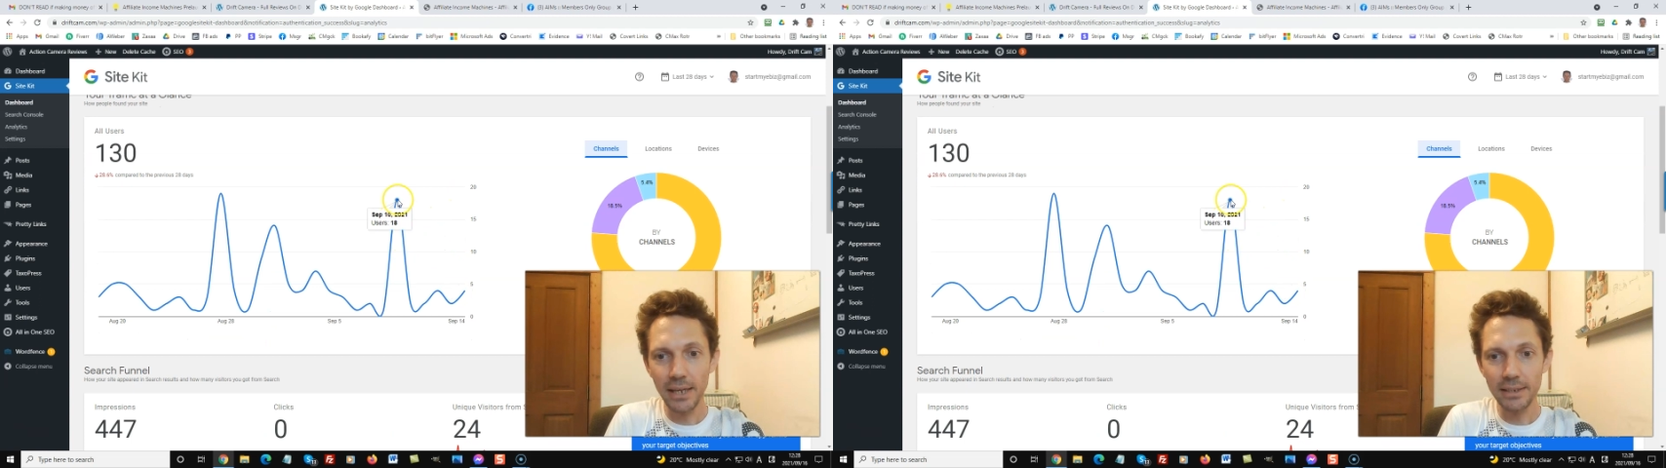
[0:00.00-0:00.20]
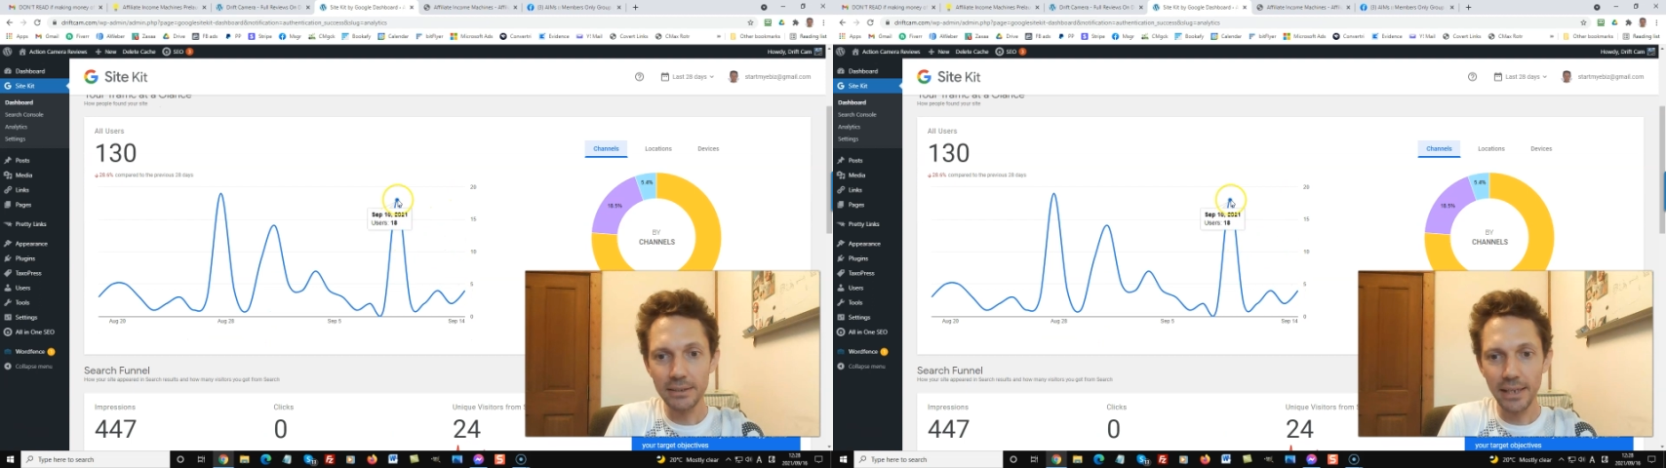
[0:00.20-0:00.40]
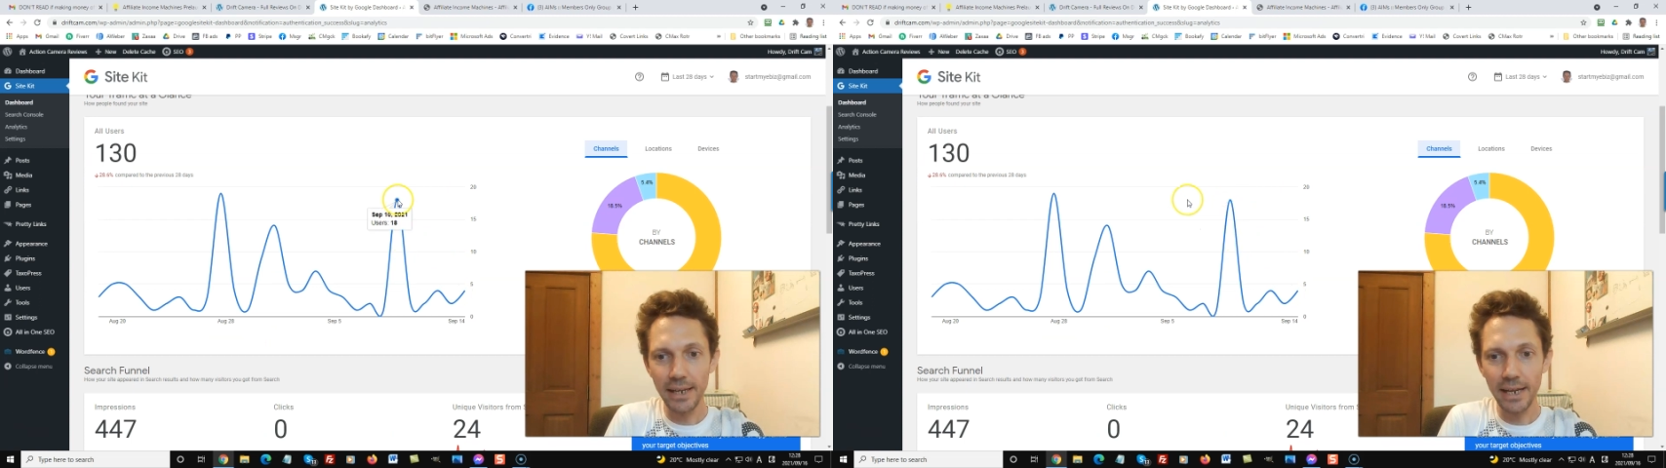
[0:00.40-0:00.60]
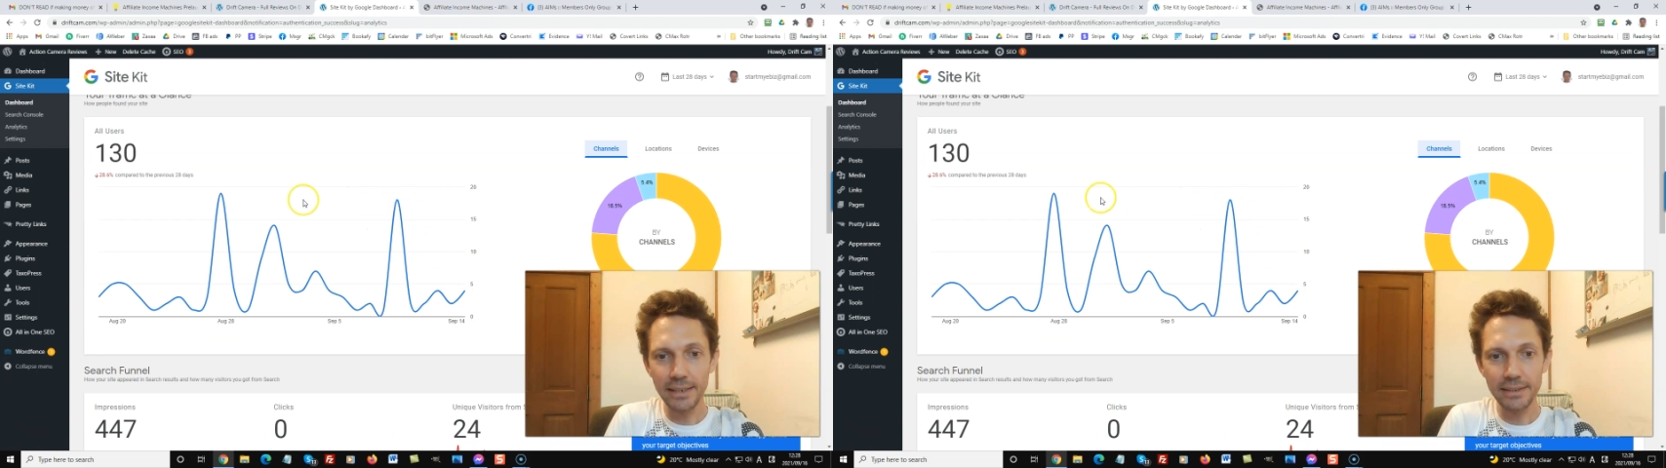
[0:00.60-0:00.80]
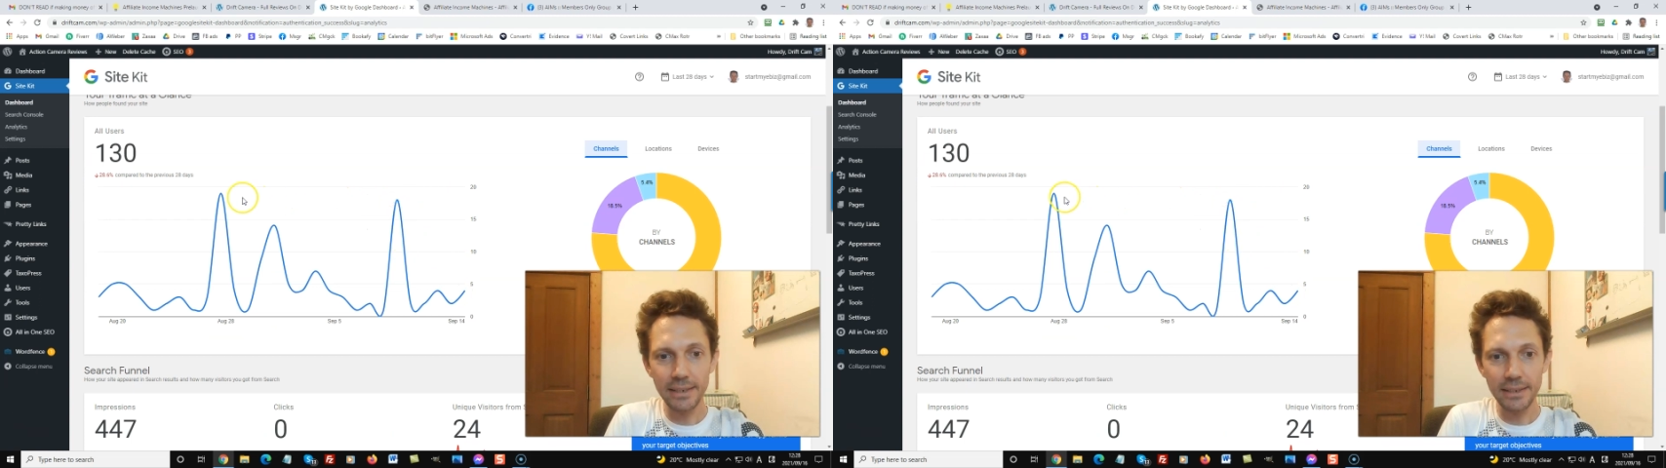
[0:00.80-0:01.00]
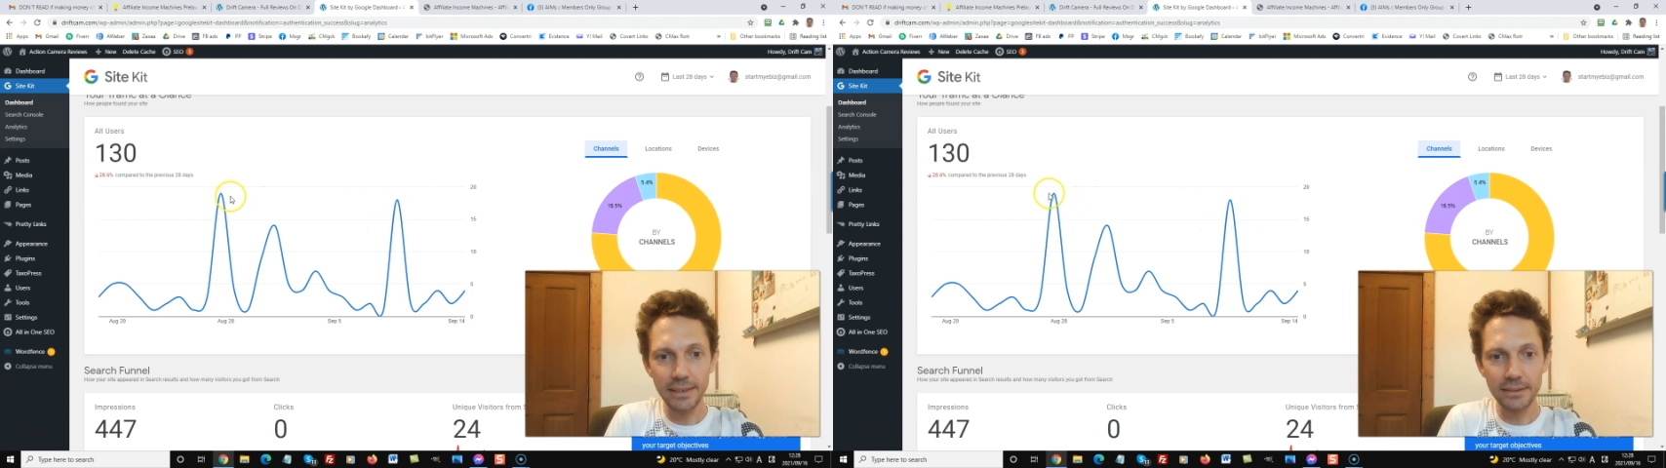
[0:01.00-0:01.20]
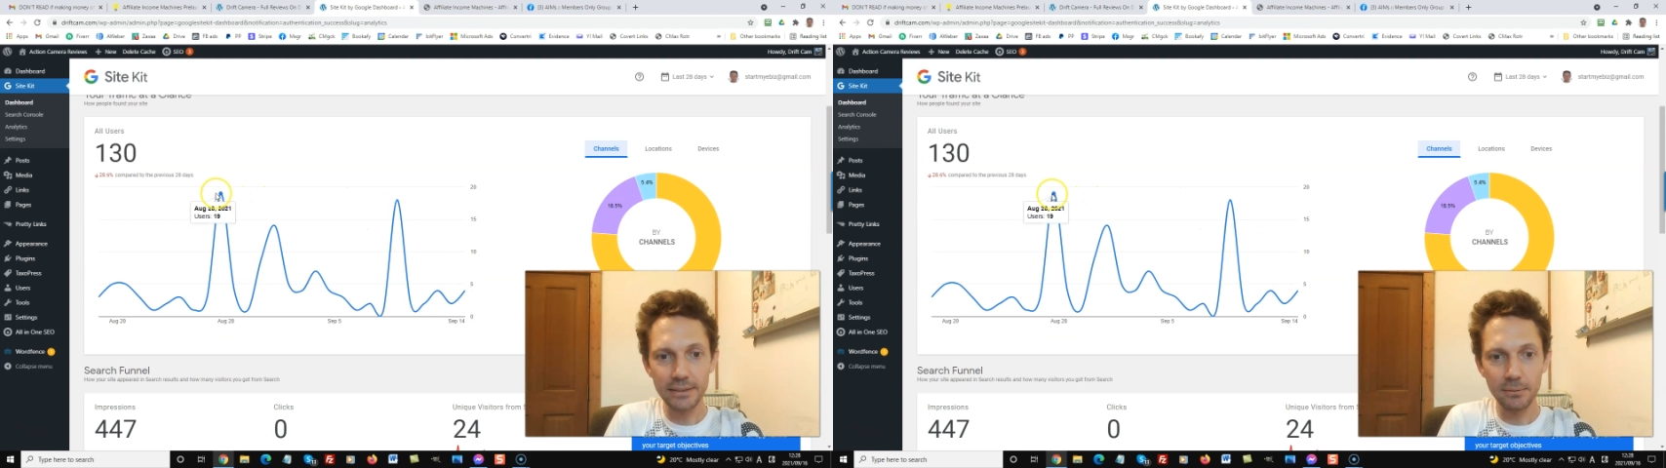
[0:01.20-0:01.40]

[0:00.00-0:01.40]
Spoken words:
days I get 18,